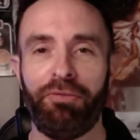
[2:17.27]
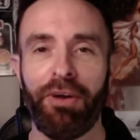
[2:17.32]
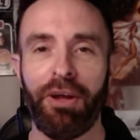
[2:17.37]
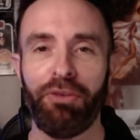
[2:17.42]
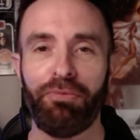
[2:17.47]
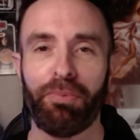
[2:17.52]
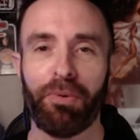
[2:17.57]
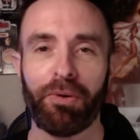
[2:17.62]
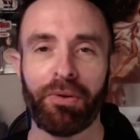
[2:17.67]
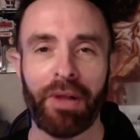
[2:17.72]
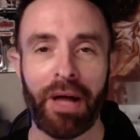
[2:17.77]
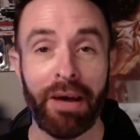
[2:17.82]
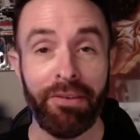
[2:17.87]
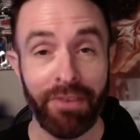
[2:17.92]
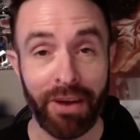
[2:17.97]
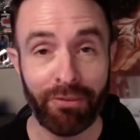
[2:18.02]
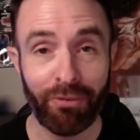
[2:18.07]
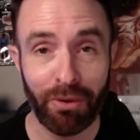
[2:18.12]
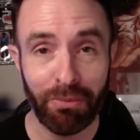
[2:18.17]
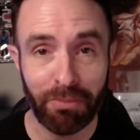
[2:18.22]
Facebook Live
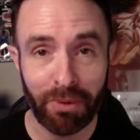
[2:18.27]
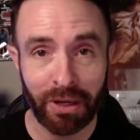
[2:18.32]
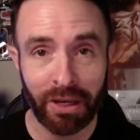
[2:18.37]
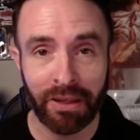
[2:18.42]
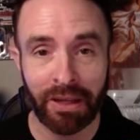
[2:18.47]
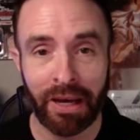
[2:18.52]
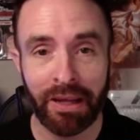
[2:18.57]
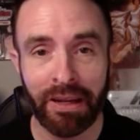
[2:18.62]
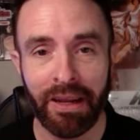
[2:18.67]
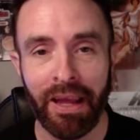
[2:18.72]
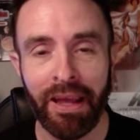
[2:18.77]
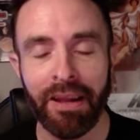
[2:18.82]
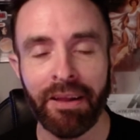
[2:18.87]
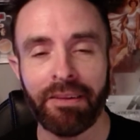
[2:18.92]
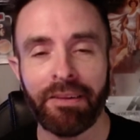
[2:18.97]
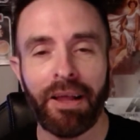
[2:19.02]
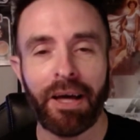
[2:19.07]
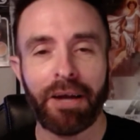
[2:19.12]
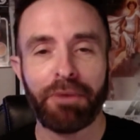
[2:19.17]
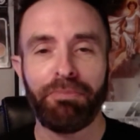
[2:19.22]
every Monday night at 8
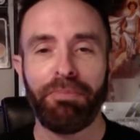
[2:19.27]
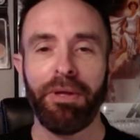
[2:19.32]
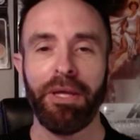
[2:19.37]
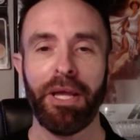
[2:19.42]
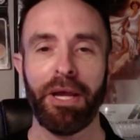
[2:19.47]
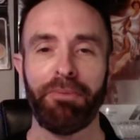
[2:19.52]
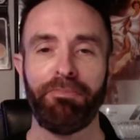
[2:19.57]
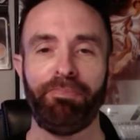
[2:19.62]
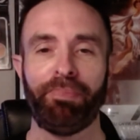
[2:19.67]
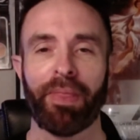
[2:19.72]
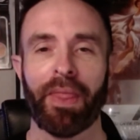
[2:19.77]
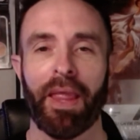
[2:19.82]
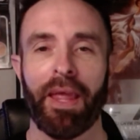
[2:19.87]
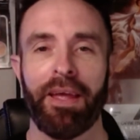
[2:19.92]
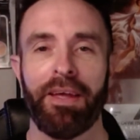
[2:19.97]
o'clock p.m.